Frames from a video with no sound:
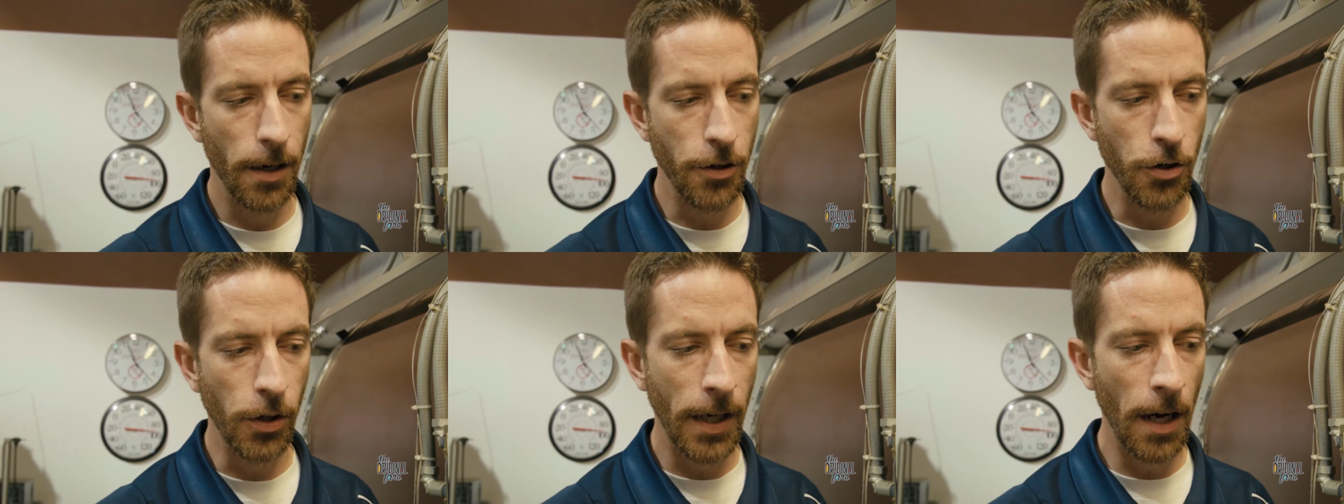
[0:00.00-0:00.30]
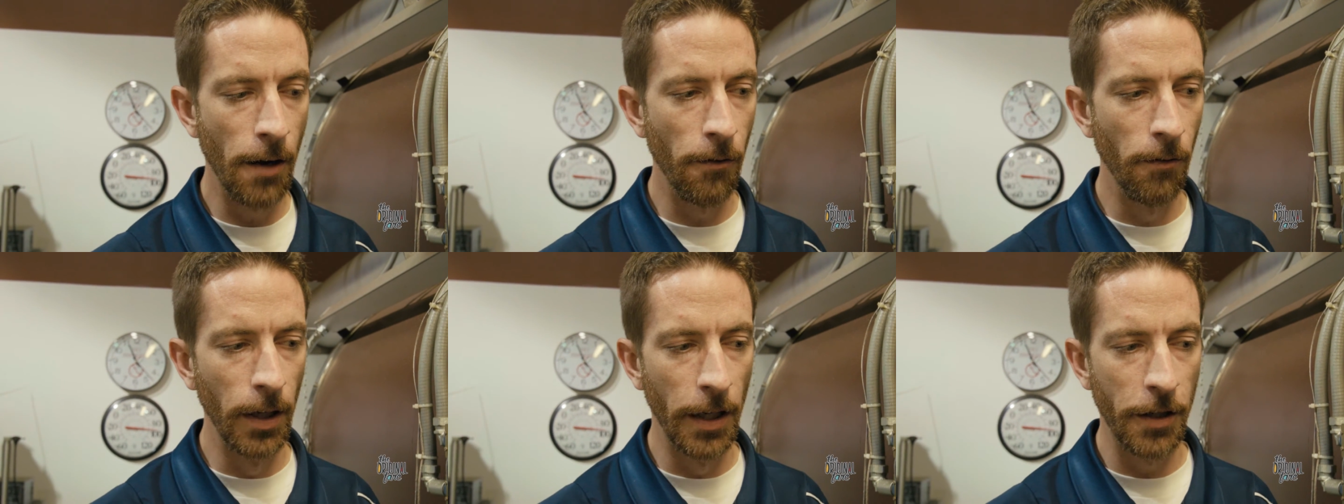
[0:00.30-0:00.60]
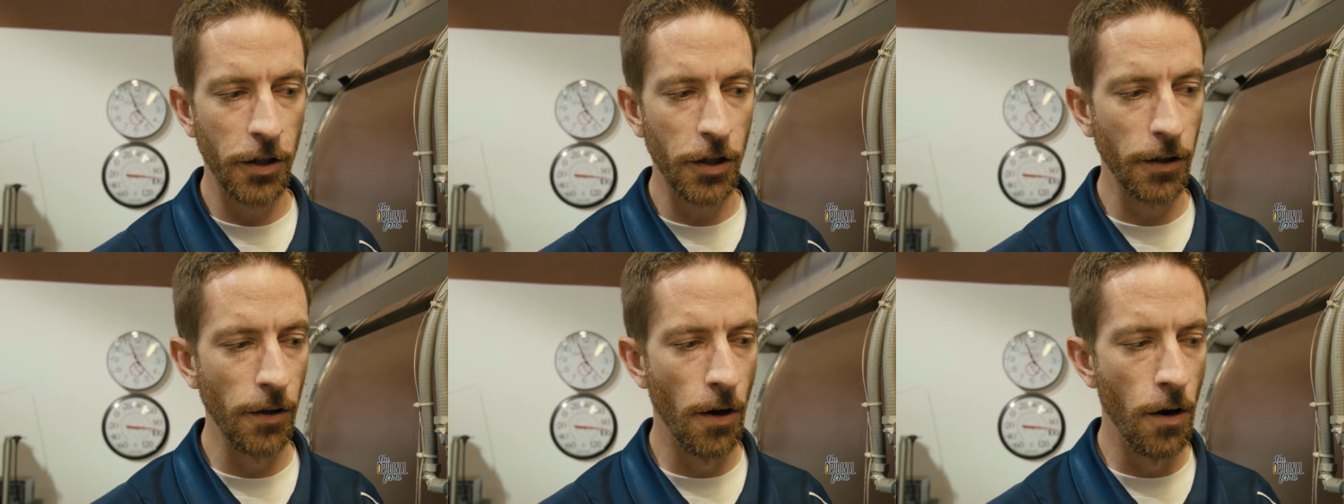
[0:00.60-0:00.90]
You can't
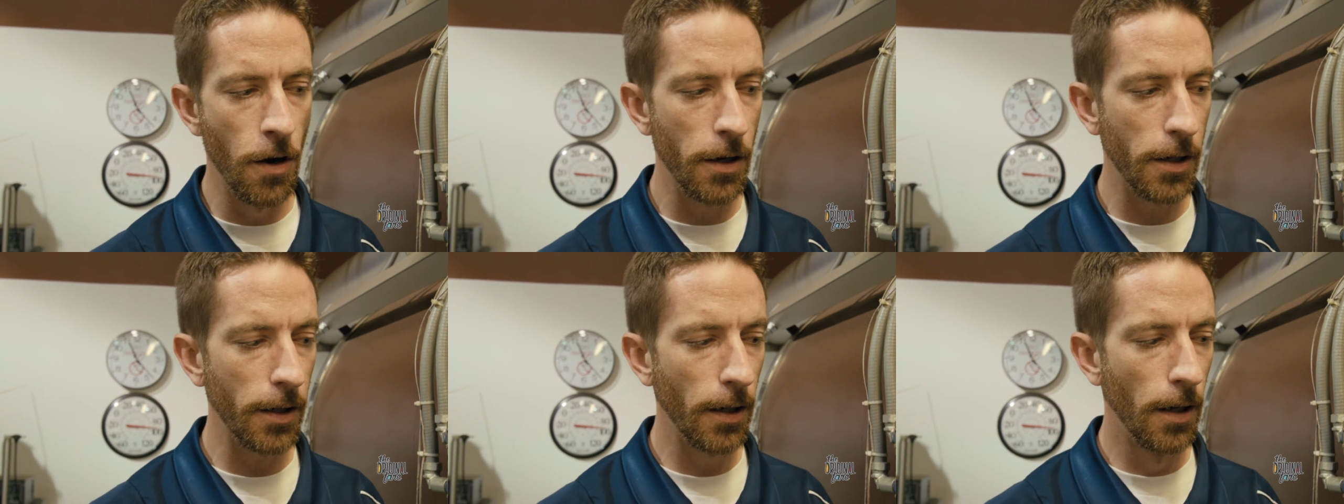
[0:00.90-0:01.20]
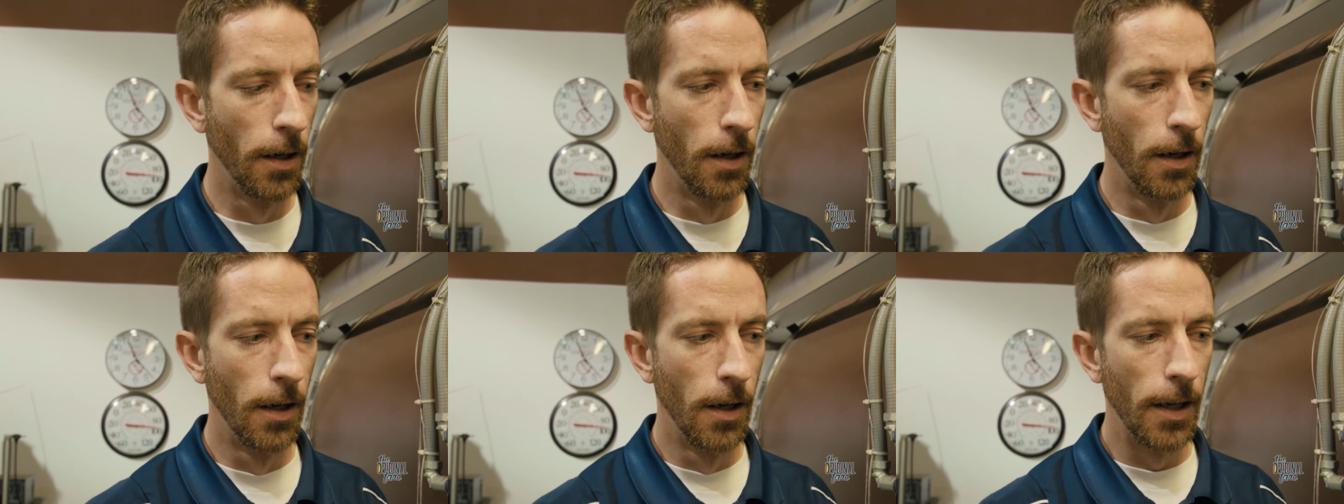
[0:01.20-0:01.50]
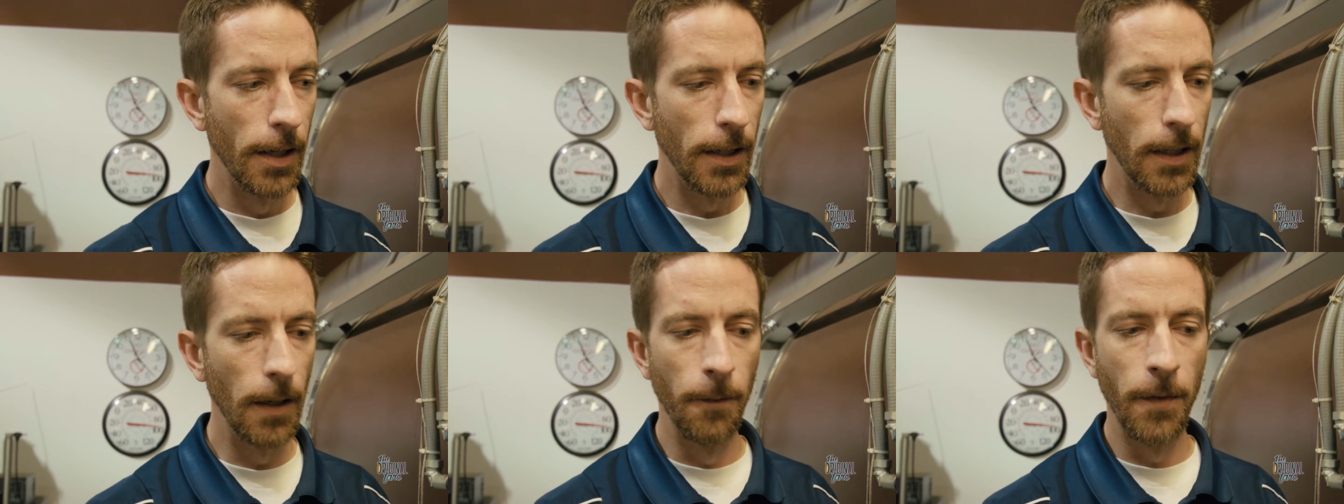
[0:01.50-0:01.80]
really start
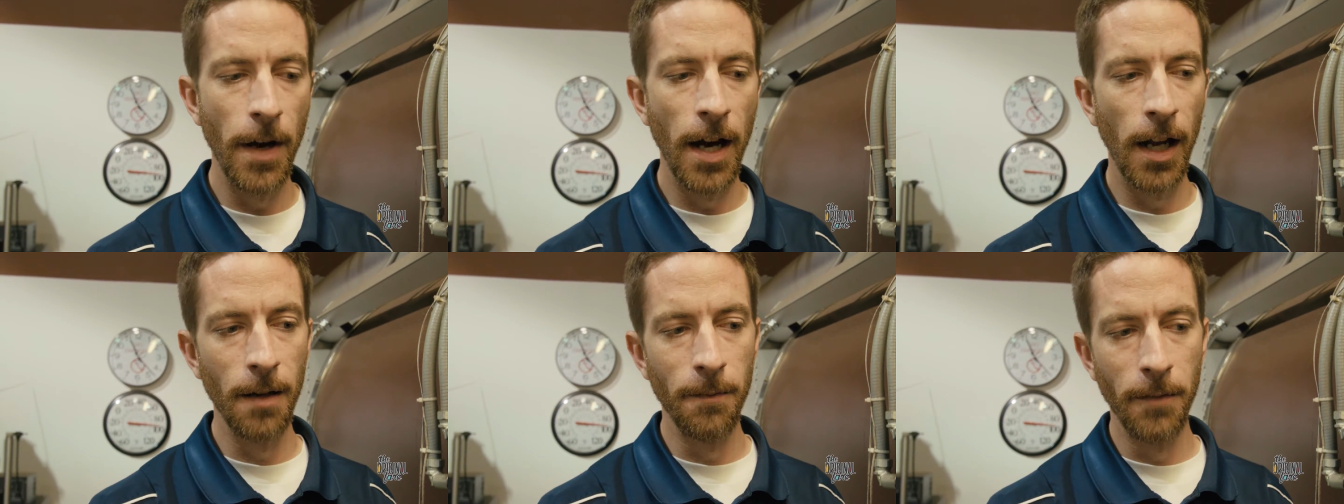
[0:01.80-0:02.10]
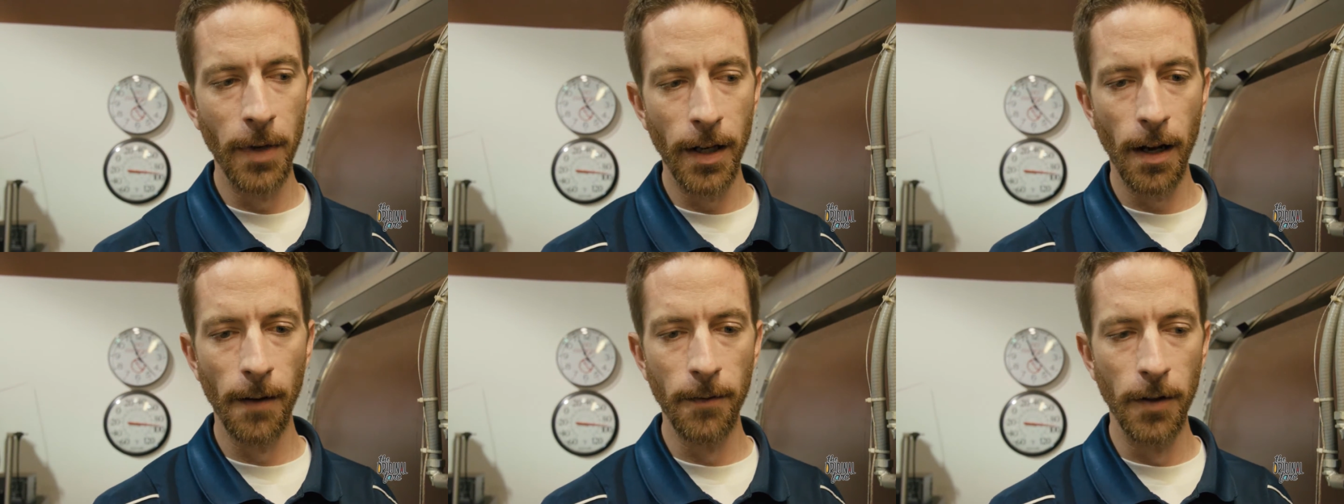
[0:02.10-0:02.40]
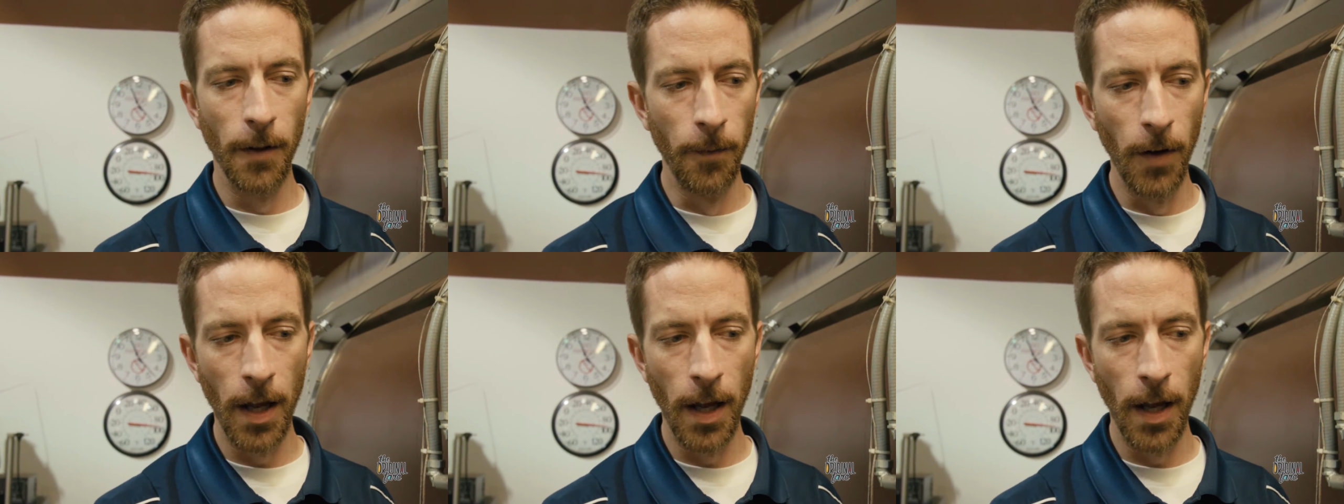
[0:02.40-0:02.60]
development of the